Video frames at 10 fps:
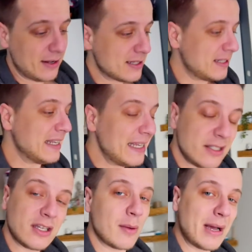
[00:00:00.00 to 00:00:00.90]
doesn't
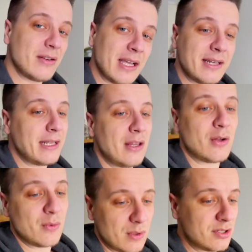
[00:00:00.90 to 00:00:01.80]
need to come out yet.
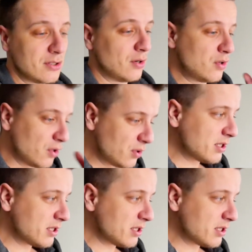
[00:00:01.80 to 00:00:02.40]
Ilona wants to go cook